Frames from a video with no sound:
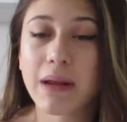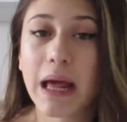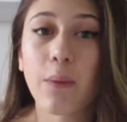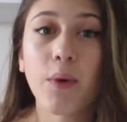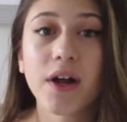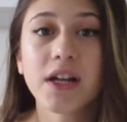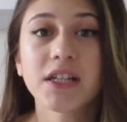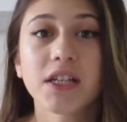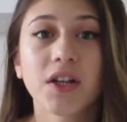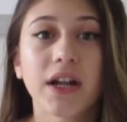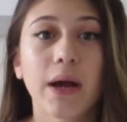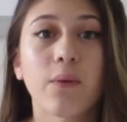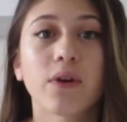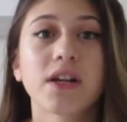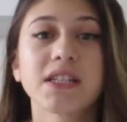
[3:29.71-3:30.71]
I wanted to learn.
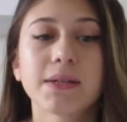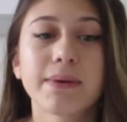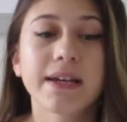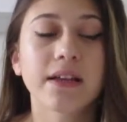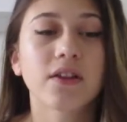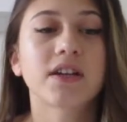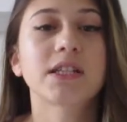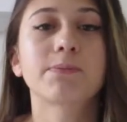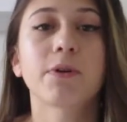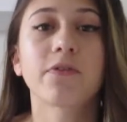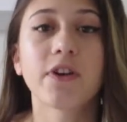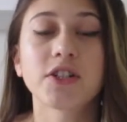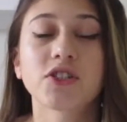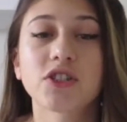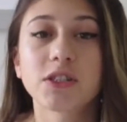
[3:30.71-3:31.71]
I wanted to make it look as
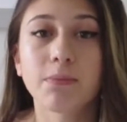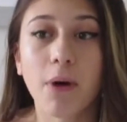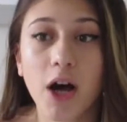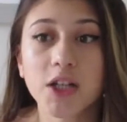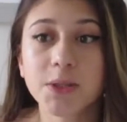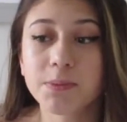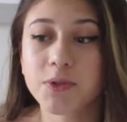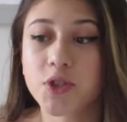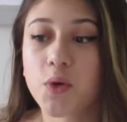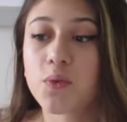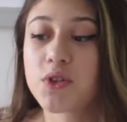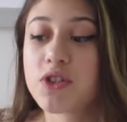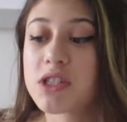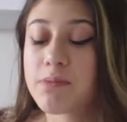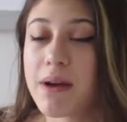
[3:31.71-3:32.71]
professional as possible. So when
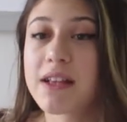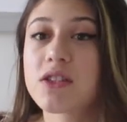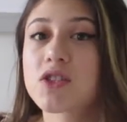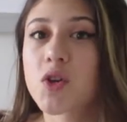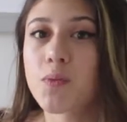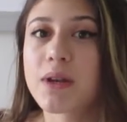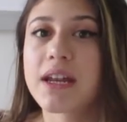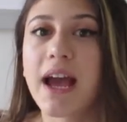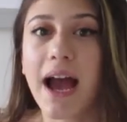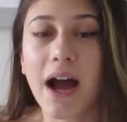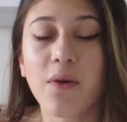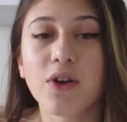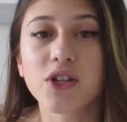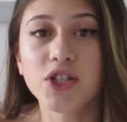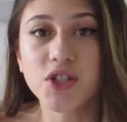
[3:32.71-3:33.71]
you spend so many
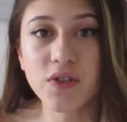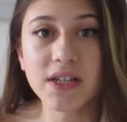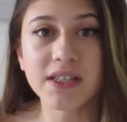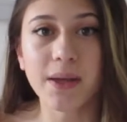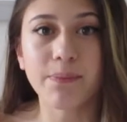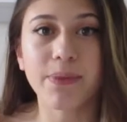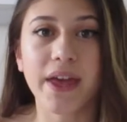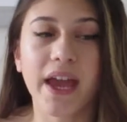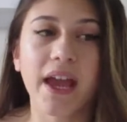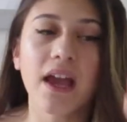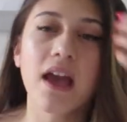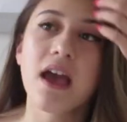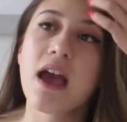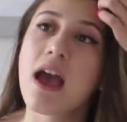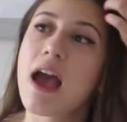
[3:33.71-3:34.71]
hours doing something
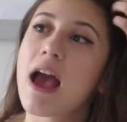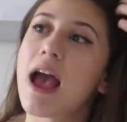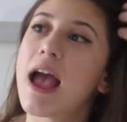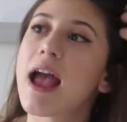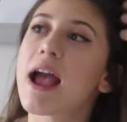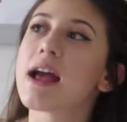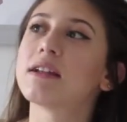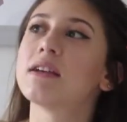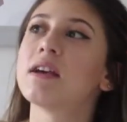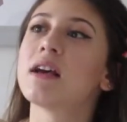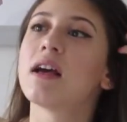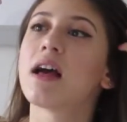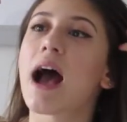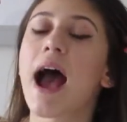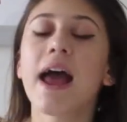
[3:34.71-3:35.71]
and
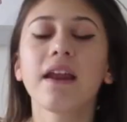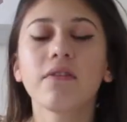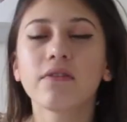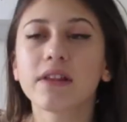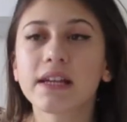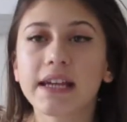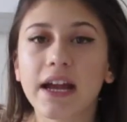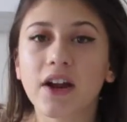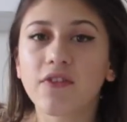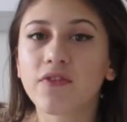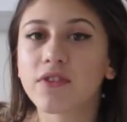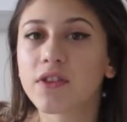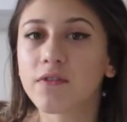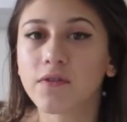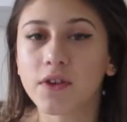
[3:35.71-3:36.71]
I didn't really care for
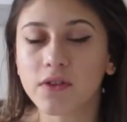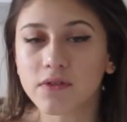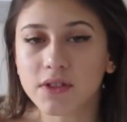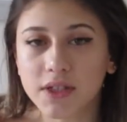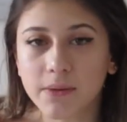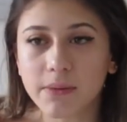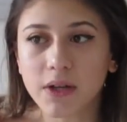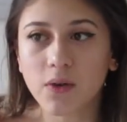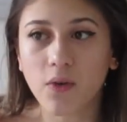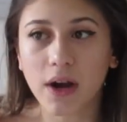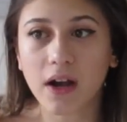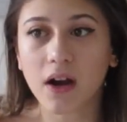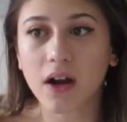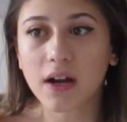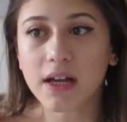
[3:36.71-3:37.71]
the views to be
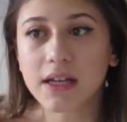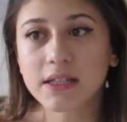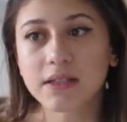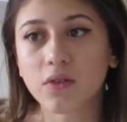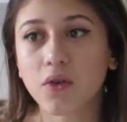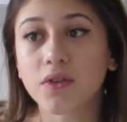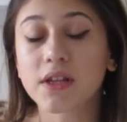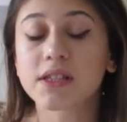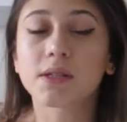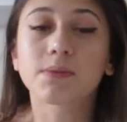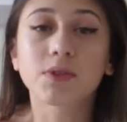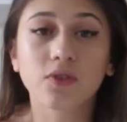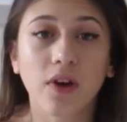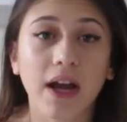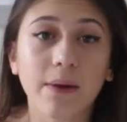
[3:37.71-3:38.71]
quite honest or the
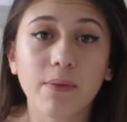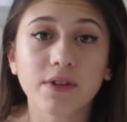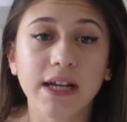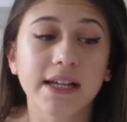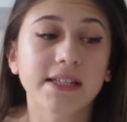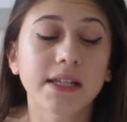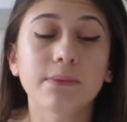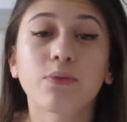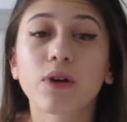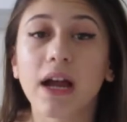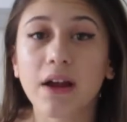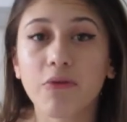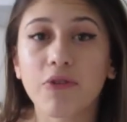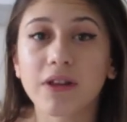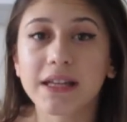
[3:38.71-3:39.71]
subscribers. At some point I
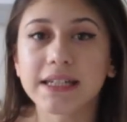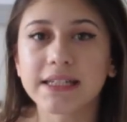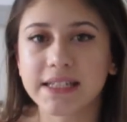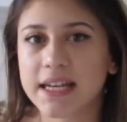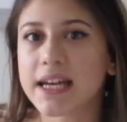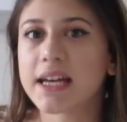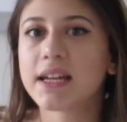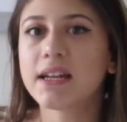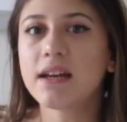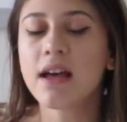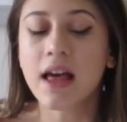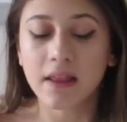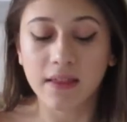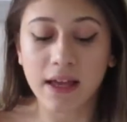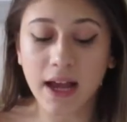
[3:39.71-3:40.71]
really did.
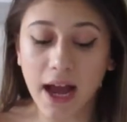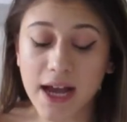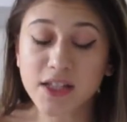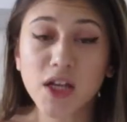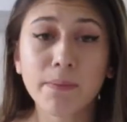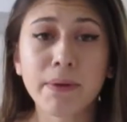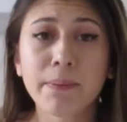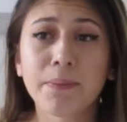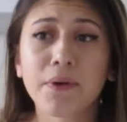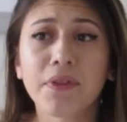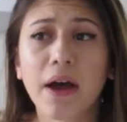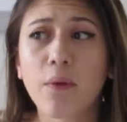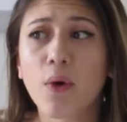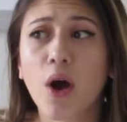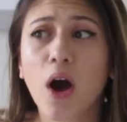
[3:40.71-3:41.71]
Like I saw people
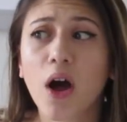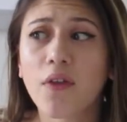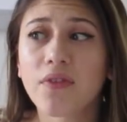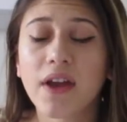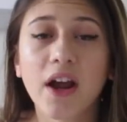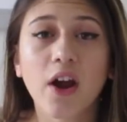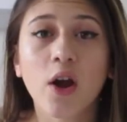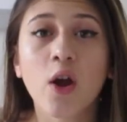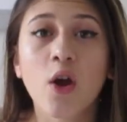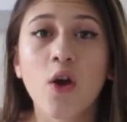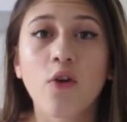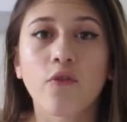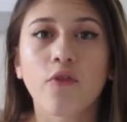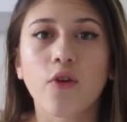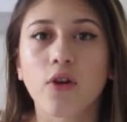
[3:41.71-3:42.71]
that were on there
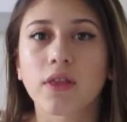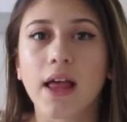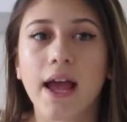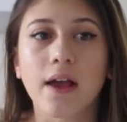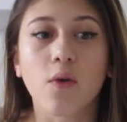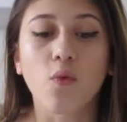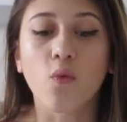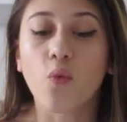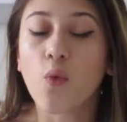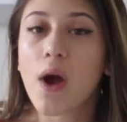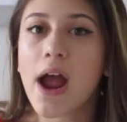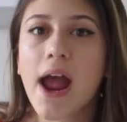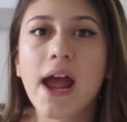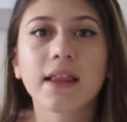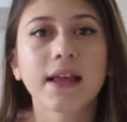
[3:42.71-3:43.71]
for like
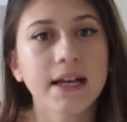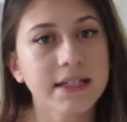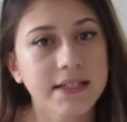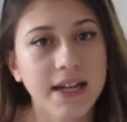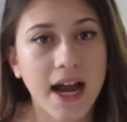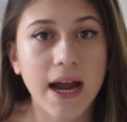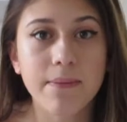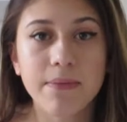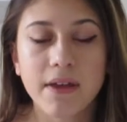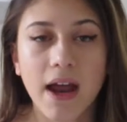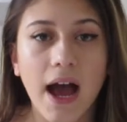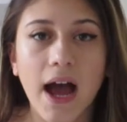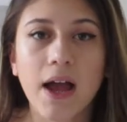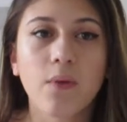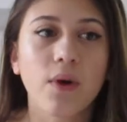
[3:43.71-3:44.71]
way less time than
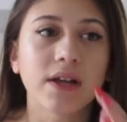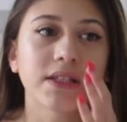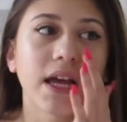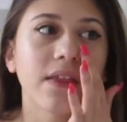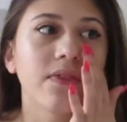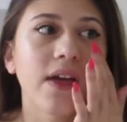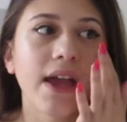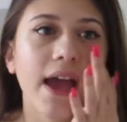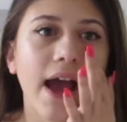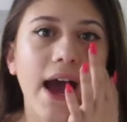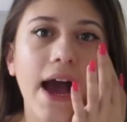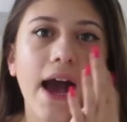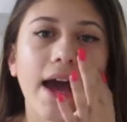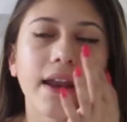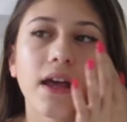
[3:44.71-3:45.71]
I was and they
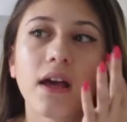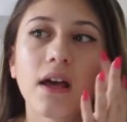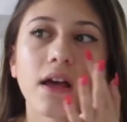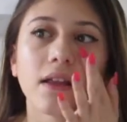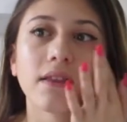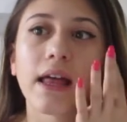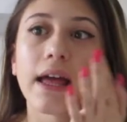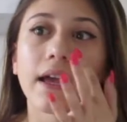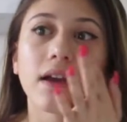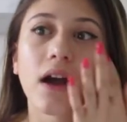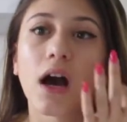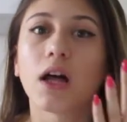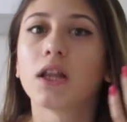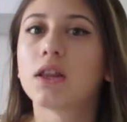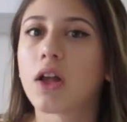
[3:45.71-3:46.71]
had like
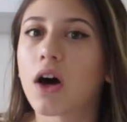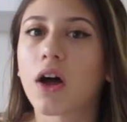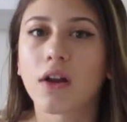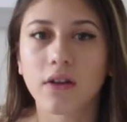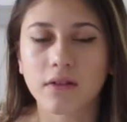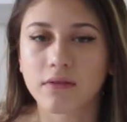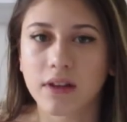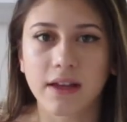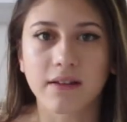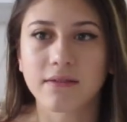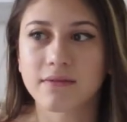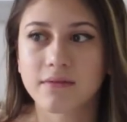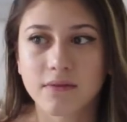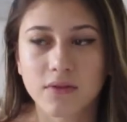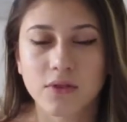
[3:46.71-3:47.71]
a lot, like
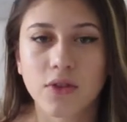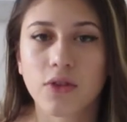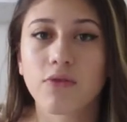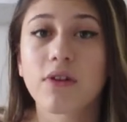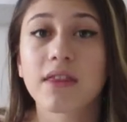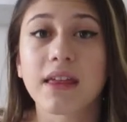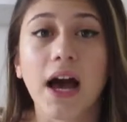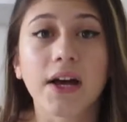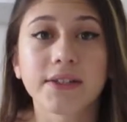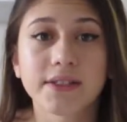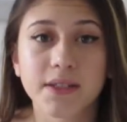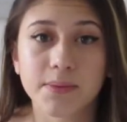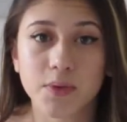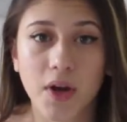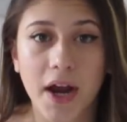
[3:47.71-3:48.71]
3,000
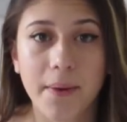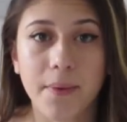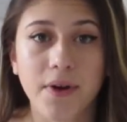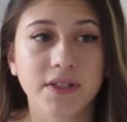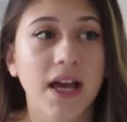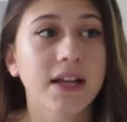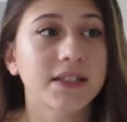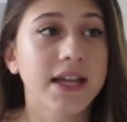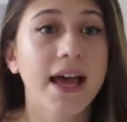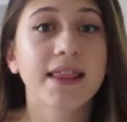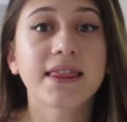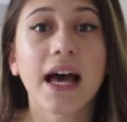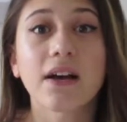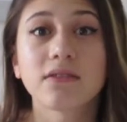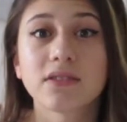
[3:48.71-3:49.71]
subscribers,
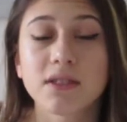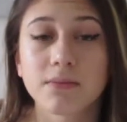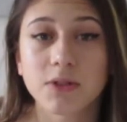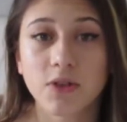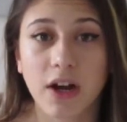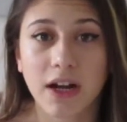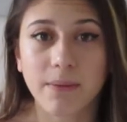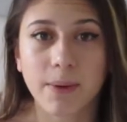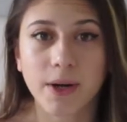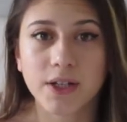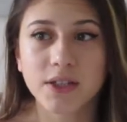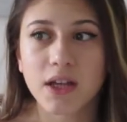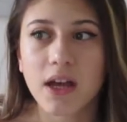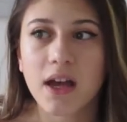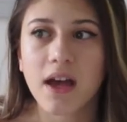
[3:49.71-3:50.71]
10,000 subscribers,
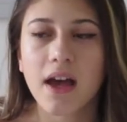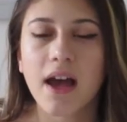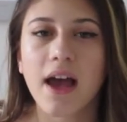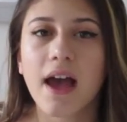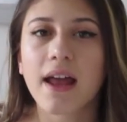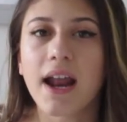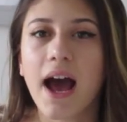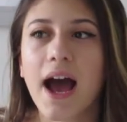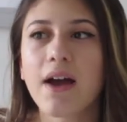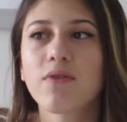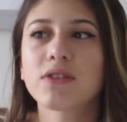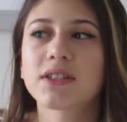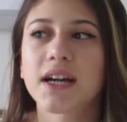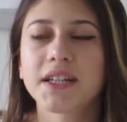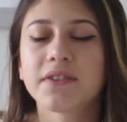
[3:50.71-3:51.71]
and I
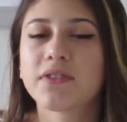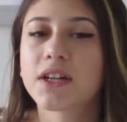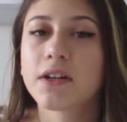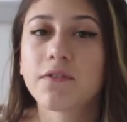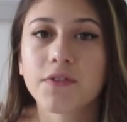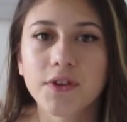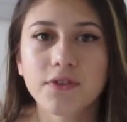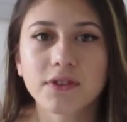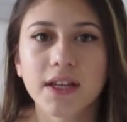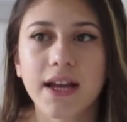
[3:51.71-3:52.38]
was kind of confused.